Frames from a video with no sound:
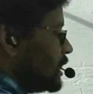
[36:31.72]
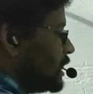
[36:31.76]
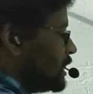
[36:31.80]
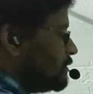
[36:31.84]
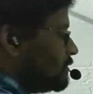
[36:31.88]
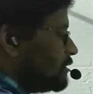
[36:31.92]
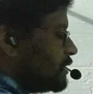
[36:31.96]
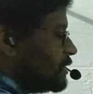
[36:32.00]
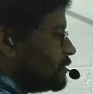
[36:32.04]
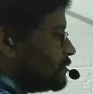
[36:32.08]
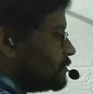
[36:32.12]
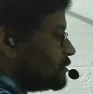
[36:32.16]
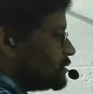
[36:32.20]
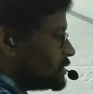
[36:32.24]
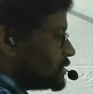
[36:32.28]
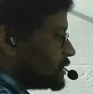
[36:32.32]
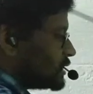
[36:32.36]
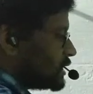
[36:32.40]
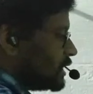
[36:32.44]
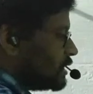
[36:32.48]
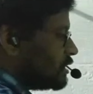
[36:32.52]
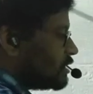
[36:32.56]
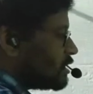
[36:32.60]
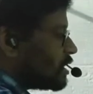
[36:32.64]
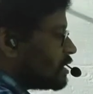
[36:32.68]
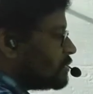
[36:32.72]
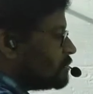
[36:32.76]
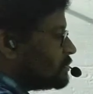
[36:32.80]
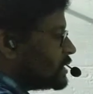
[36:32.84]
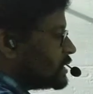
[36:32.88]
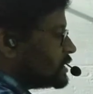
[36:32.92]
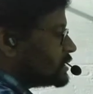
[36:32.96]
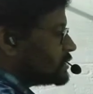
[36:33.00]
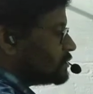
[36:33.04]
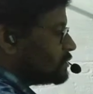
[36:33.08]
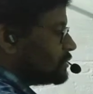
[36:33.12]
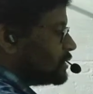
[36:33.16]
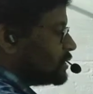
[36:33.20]
It will use inner
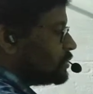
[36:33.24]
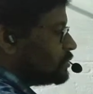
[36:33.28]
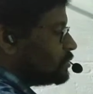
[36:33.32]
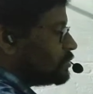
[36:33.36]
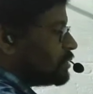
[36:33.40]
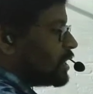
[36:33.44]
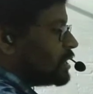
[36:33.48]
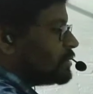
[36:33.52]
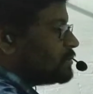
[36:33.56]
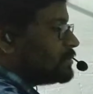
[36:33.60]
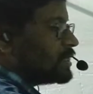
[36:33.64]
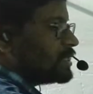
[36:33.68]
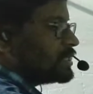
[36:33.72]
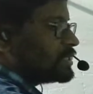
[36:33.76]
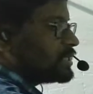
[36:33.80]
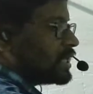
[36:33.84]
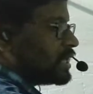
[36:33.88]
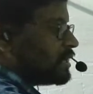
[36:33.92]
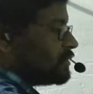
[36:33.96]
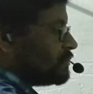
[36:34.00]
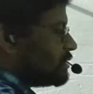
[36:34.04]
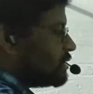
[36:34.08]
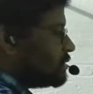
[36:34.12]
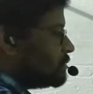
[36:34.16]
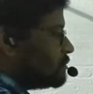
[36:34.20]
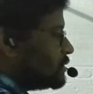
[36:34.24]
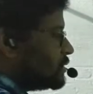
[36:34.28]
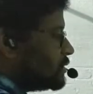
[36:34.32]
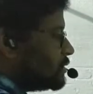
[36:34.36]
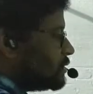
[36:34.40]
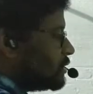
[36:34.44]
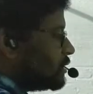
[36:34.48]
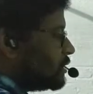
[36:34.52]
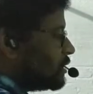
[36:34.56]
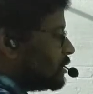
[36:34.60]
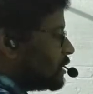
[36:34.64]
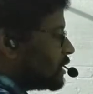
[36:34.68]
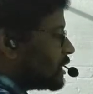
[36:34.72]
orbitals, only 2 orbitals are available,
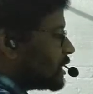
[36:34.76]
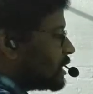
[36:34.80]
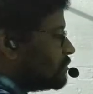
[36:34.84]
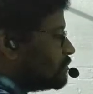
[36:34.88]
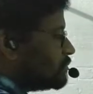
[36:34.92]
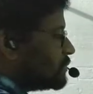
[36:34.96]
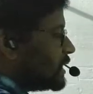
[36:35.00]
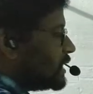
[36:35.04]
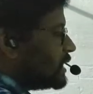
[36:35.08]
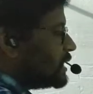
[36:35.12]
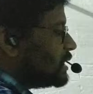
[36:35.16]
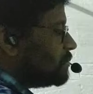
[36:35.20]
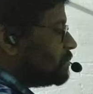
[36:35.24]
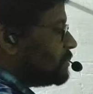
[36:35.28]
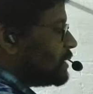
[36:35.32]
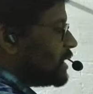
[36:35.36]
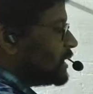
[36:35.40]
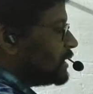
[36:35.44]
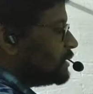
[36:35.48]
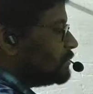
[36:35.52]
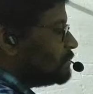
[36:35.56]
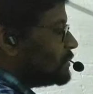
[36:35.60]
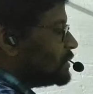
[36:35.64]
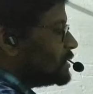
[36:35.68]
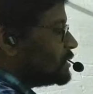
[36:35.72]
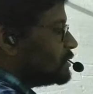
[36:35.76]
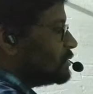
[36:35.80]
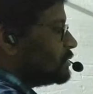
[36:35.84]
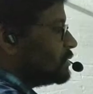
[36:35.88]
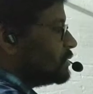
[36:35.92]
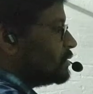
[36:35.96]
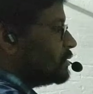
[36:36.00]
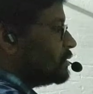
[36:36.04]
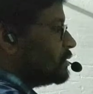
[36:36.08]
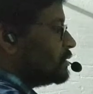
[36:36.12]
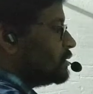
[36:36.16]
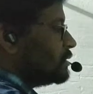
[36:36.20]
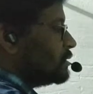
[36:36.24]
completely paired ma.
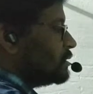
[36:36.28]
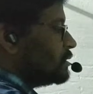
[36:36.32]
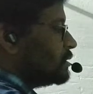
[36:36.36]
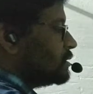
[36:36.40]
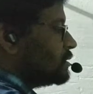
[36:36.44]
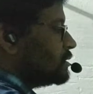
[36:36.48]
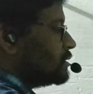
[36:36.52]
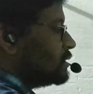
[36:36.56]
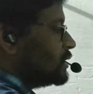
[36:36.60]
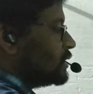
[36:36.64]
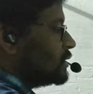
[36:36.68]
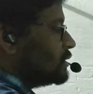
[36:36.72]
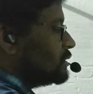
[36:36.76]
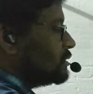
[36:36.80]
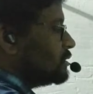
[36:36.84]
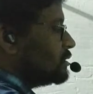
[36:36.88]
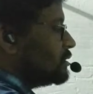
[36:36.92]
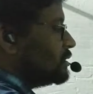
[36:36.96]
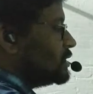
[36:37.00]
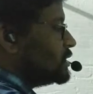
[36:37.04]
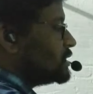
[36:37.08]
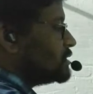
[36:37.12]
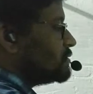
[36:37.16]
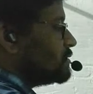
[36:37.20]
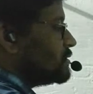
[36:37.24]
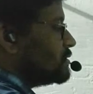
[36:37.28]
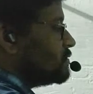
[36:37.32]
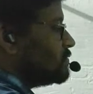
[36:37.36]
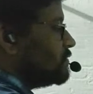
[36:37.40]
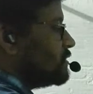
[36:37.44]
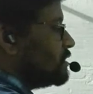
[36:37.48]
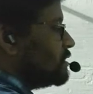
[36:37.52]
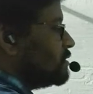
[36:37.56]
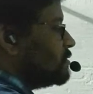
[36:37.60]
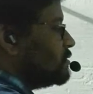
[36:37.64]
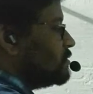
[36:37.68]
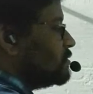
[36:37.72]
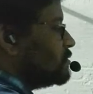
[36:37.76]
Then this one
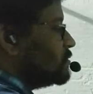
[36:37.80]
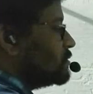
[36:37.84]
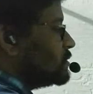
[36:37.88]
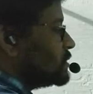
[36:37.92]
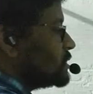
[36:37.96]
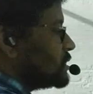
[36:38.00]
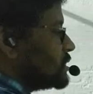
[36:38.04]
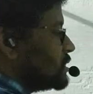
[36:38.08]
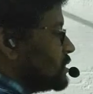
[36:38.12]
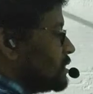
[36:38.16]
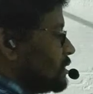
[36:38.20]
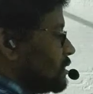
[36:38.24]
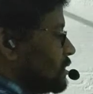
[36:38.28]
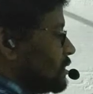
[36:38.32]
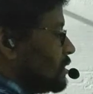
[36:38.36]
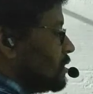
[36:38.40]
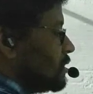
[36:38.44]
will use